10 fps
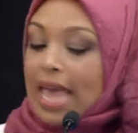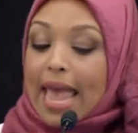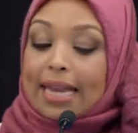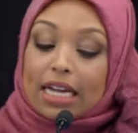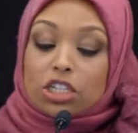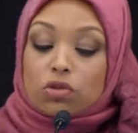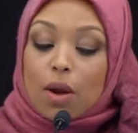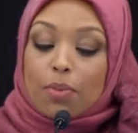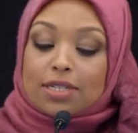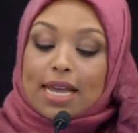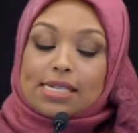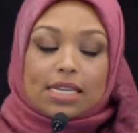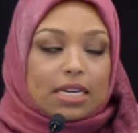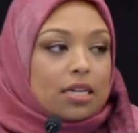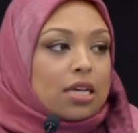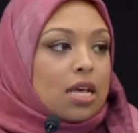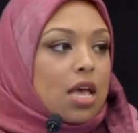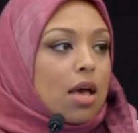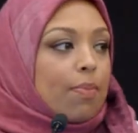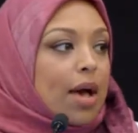and underrepresented.
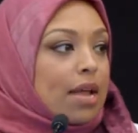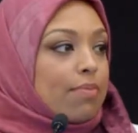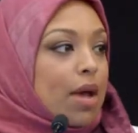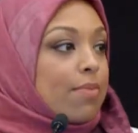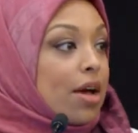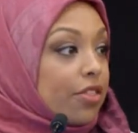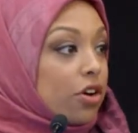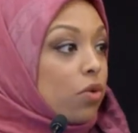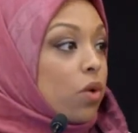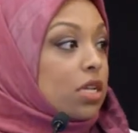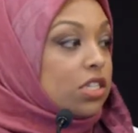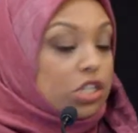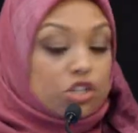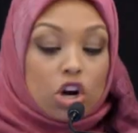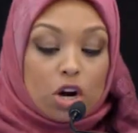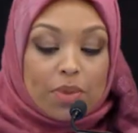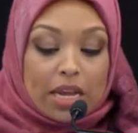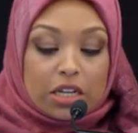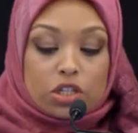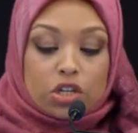But my mother was
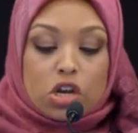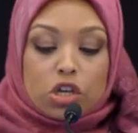determined